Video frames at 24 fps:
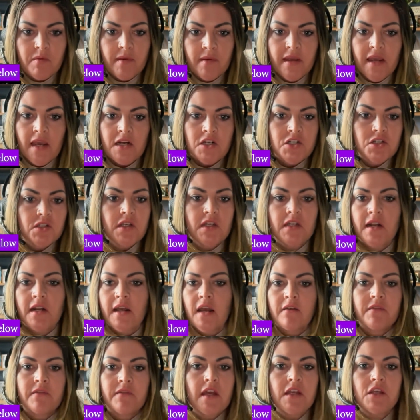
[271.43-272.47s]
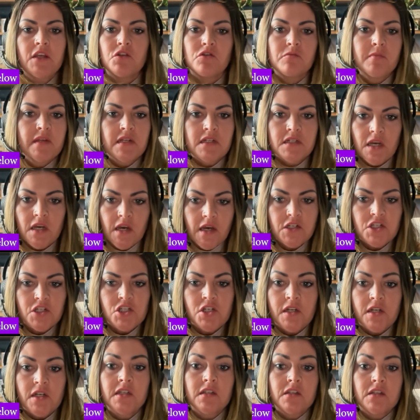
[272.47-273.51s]
Am I actually going to have that human
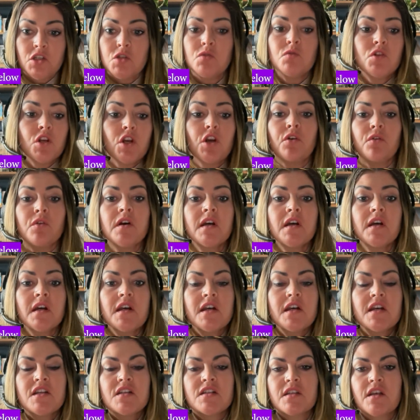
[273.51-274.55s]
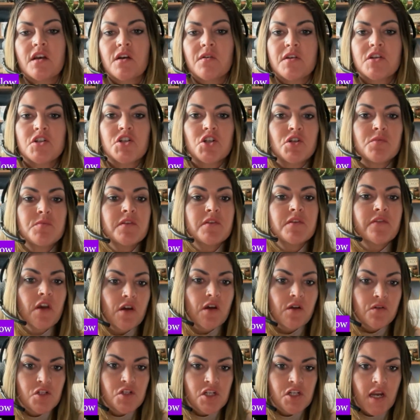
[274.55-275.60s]
touch? And you do. So in terms of
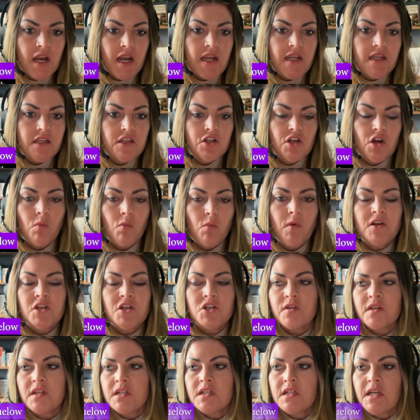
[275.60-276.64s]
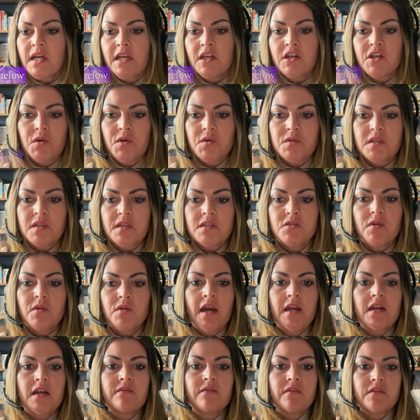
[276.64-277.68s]
coaching, you know, once you get a diagnosis, you
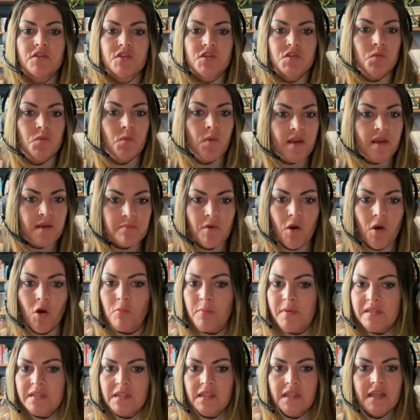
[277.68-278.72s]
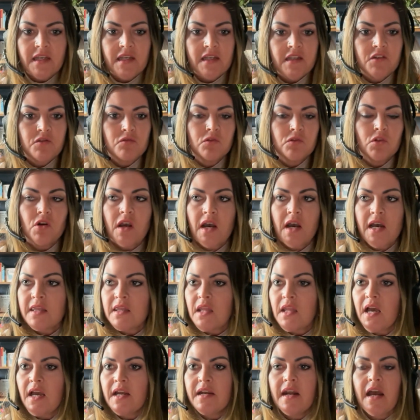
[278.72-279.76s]
kind of swim openly, you look
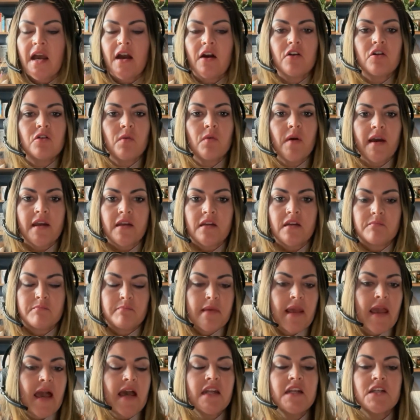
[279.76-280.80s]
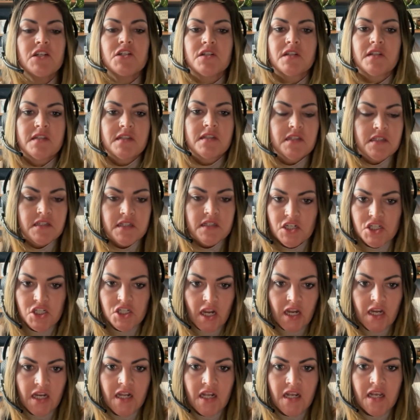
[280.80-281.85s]
online, how do I manage this
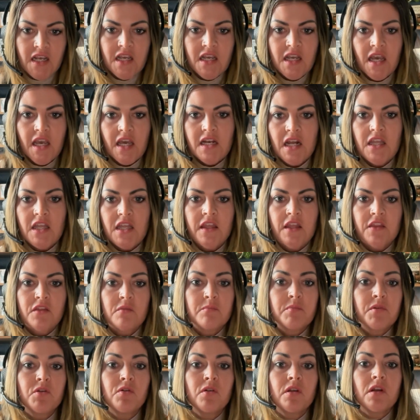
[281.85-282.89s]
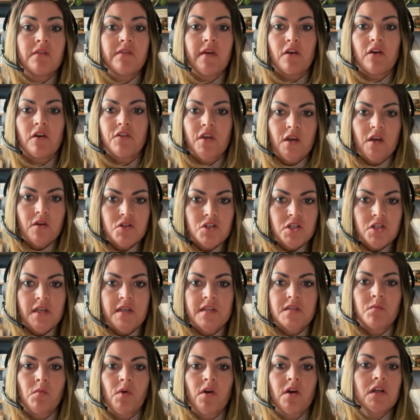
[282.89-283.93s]
condition? And I think the beauty of health coaching
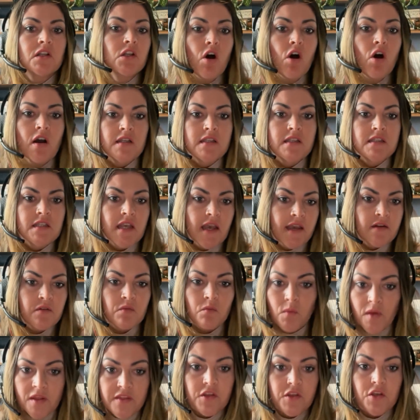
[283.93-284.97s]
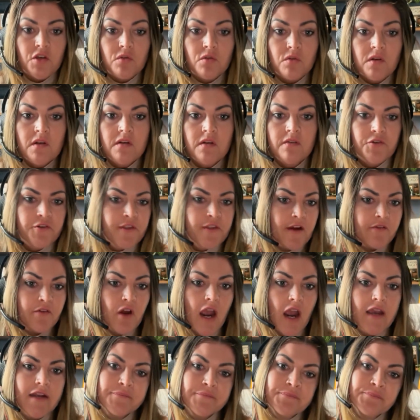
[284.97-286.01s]
is we're alongside with you for that
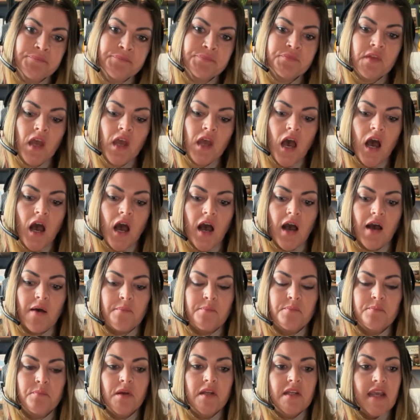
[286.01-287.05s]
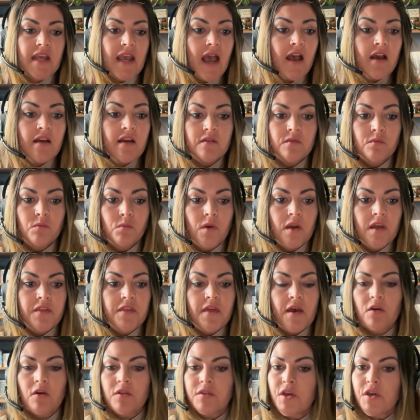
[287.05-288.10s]
ride. But yeah, with
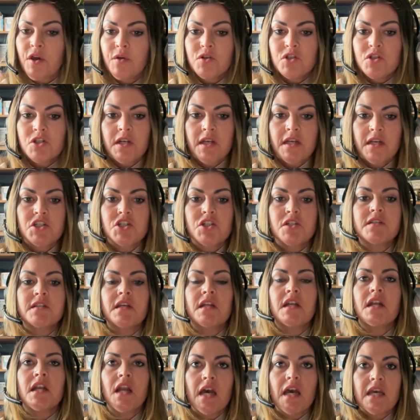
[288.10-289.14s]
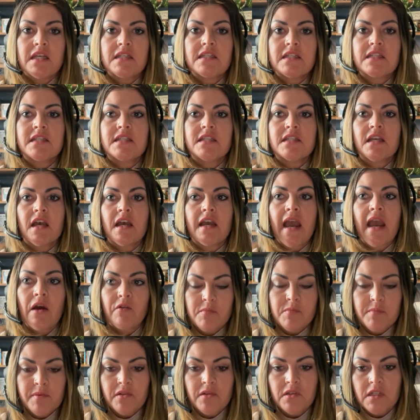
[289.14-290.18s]
health coaching, it's just a nice
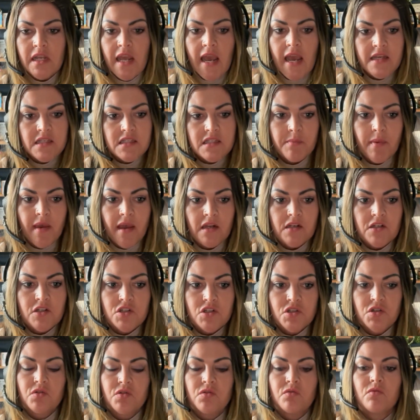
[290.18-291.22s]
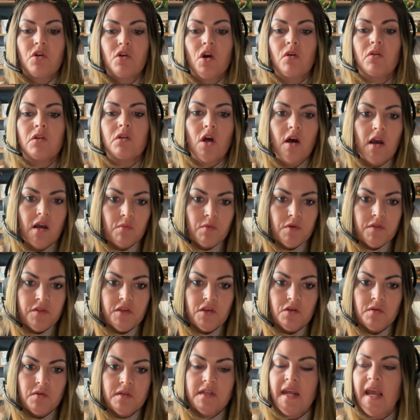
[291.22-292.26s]
accountability aspect to go along with
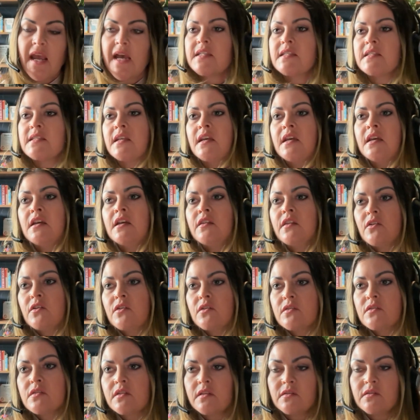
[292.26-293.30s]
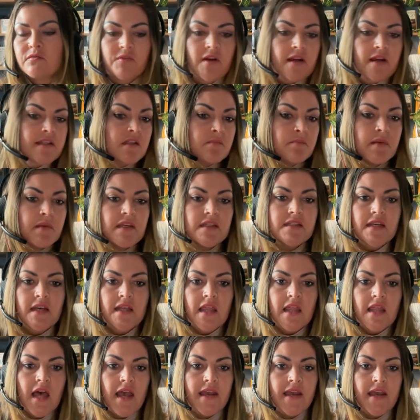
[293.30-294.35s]
you. And yes, there's recipes
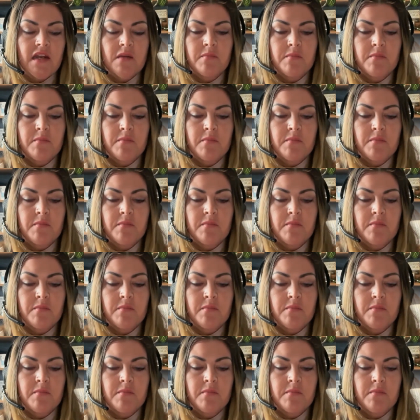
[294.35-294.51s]
online.